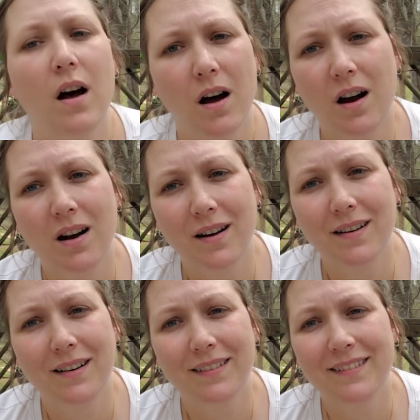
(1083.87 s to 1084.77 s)

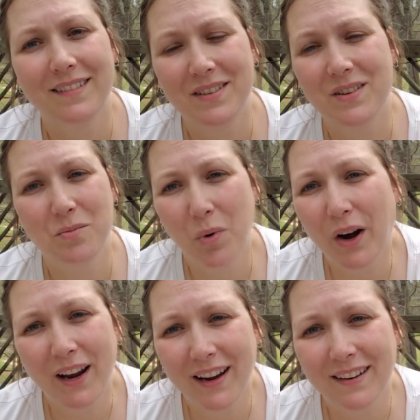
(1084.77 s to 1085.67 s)
are
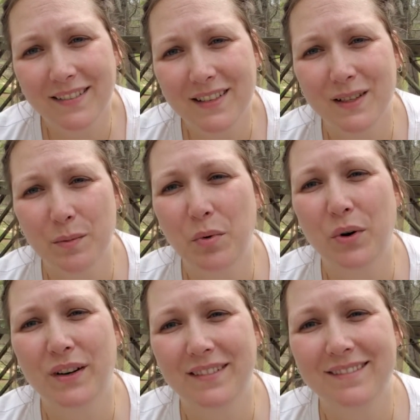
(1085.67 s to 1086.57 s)
working to
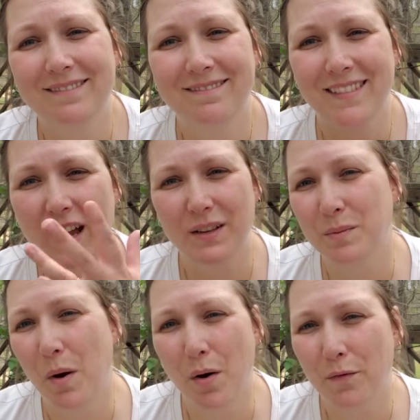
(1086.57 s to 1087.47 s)
support a
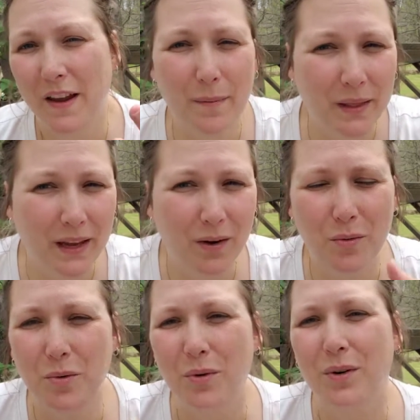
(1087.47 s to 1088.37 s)
small family
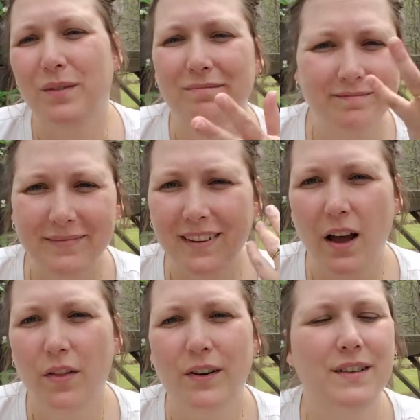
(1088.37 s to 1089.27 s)
or
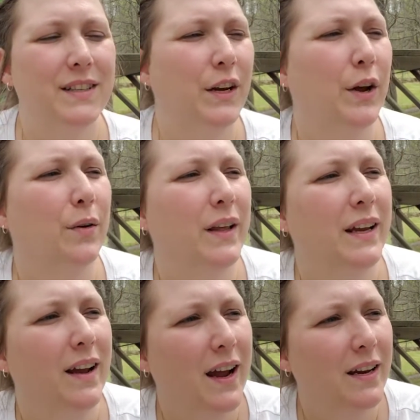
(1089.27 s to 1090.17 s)
others.
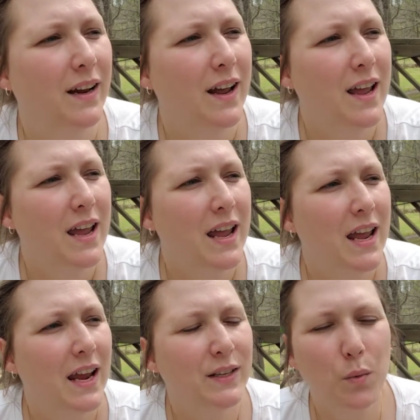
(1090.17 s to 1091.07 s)

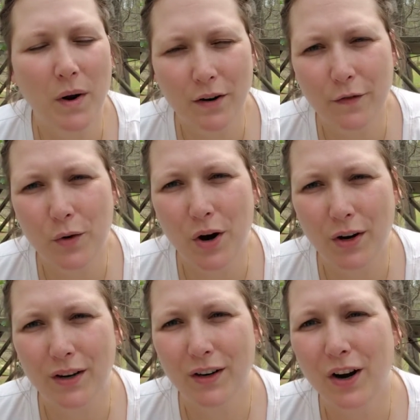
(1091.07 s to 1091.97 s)
It's a wonderful
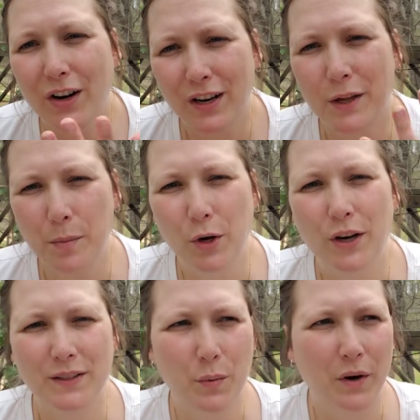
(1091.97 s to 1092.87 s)
gardening
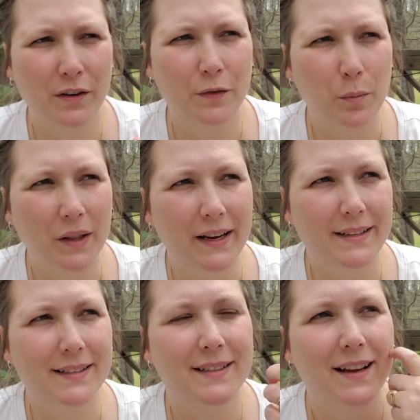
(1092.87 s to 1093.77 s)
community is a wonderful
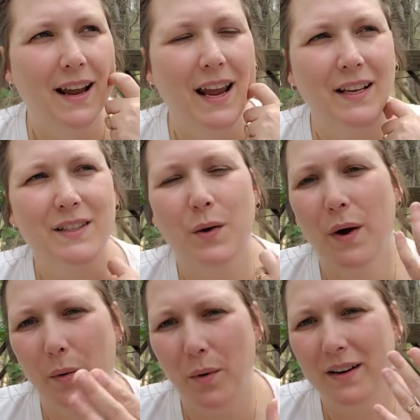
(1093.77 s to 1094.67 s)
place, and so
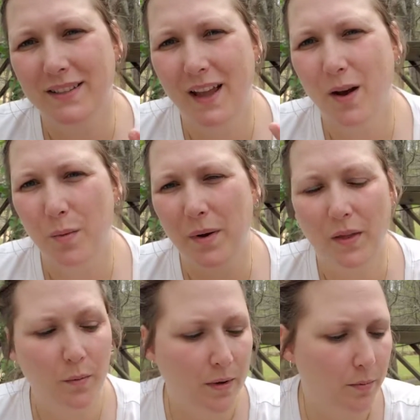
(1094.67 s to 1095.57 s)
I want to help
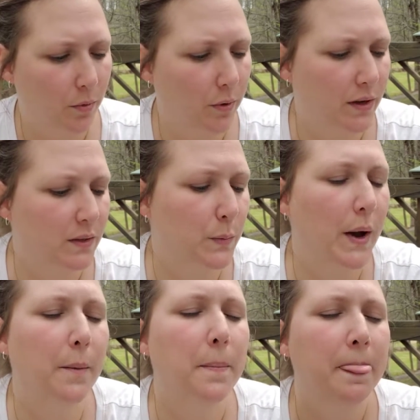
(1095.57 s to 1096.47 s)
other people as
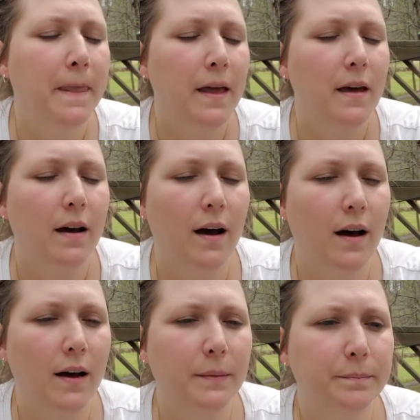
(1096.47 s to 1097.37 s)
well.
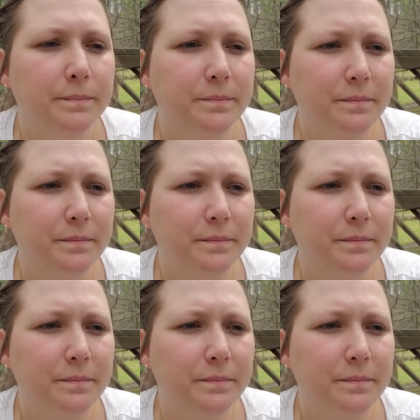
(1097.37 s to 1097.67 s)
I